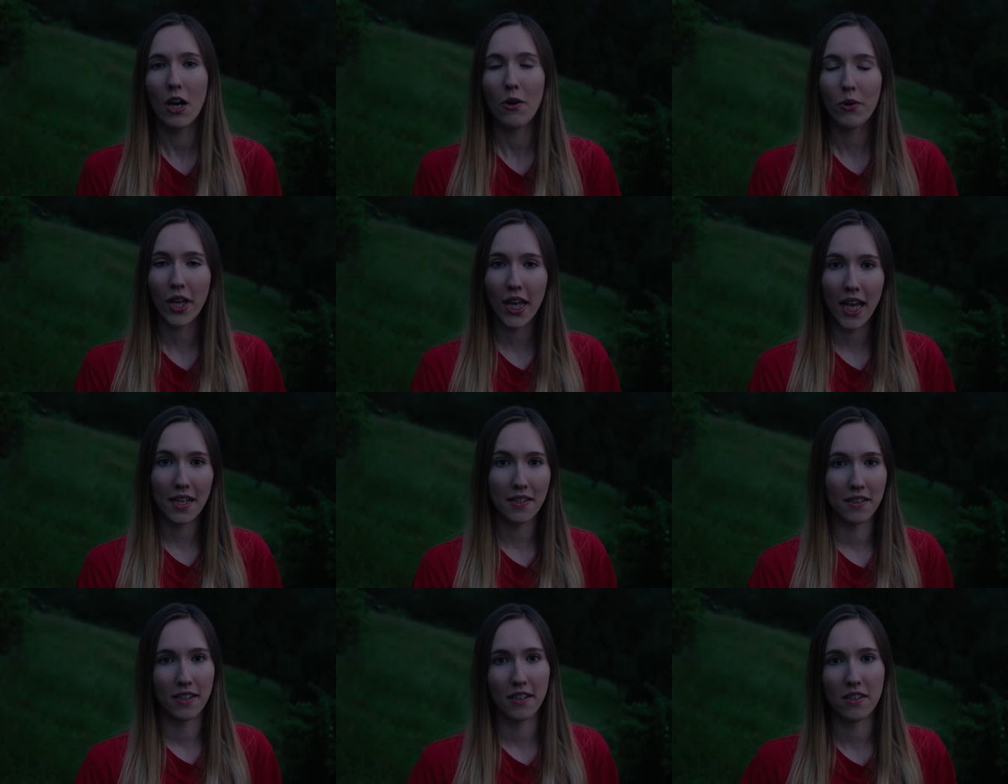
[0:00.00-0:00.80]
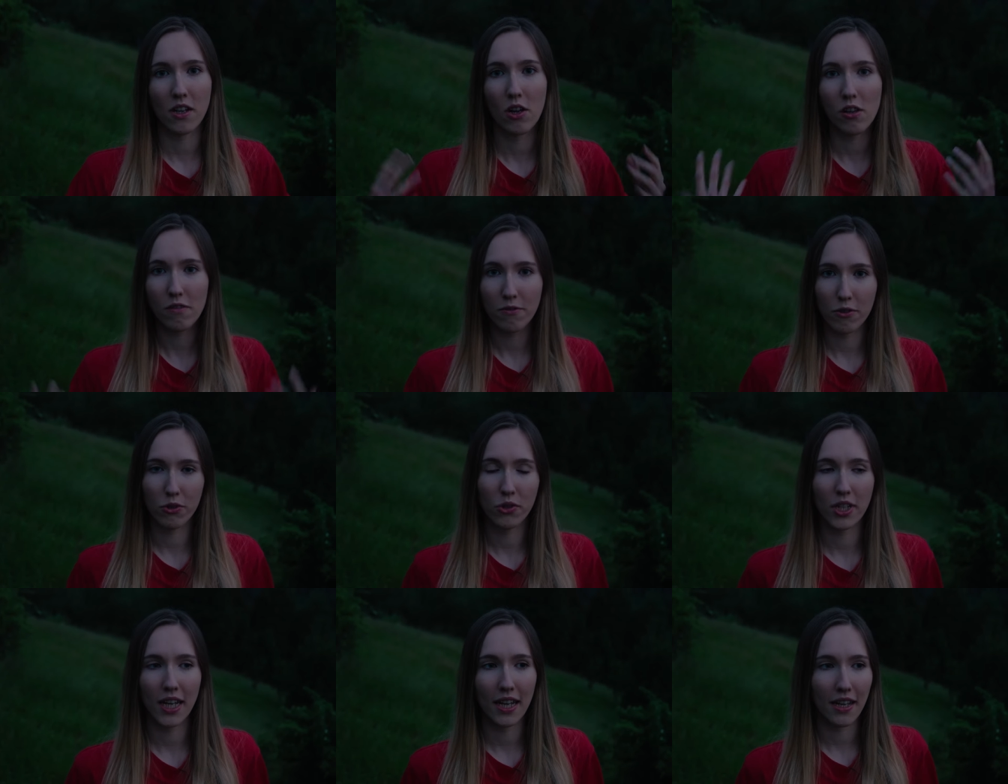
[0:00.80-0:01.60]
Okay guys, that's all for
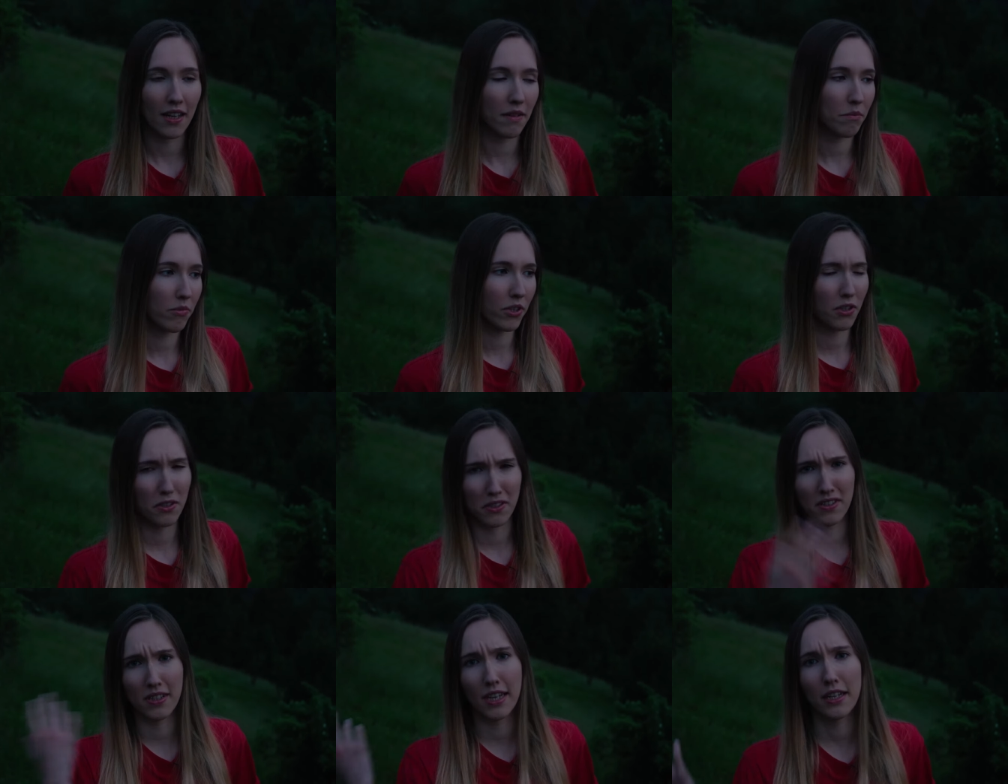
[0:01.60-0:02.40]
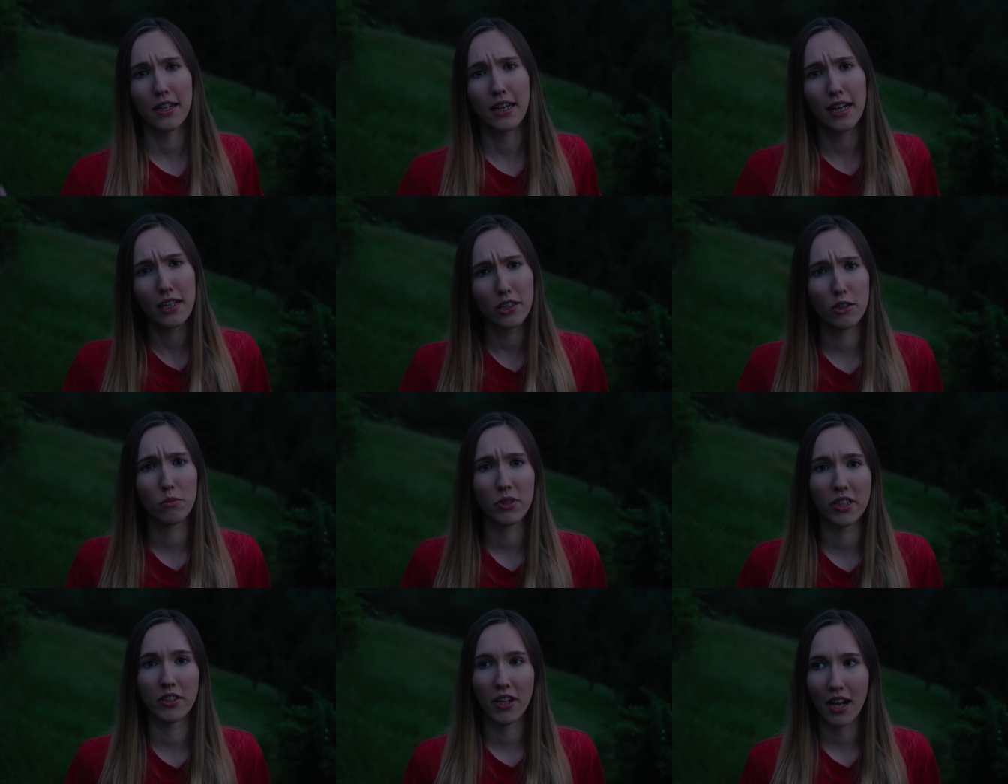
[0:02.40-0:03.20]
today, because it's getting a little
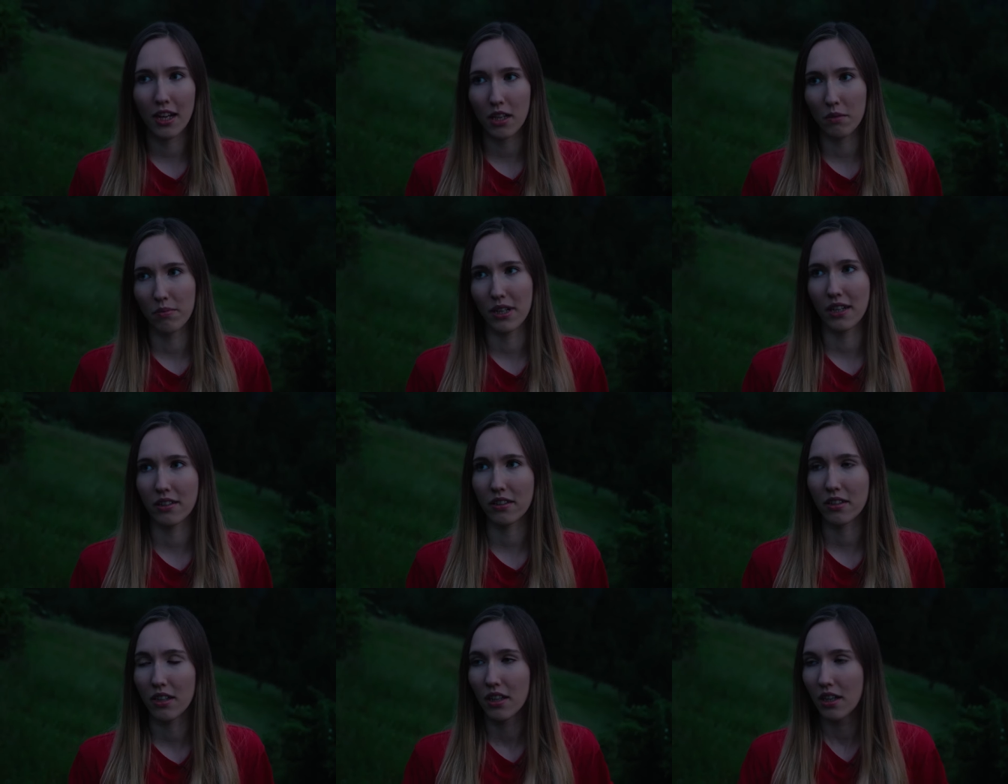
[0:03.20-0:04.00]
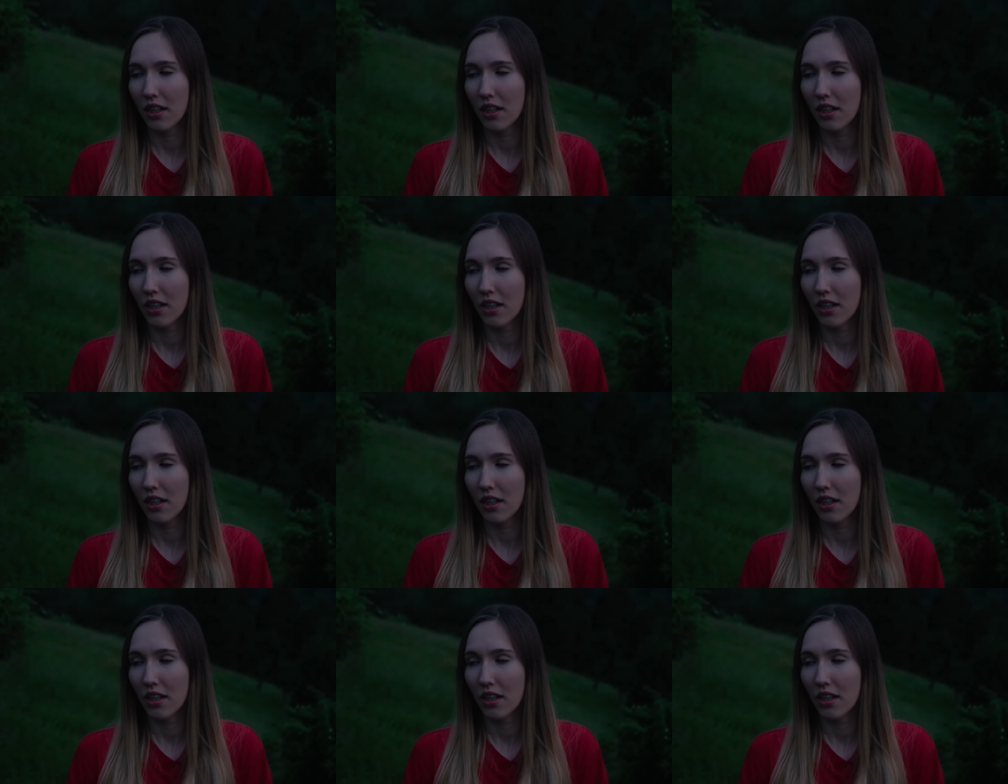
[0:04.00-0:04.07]
bit dark, but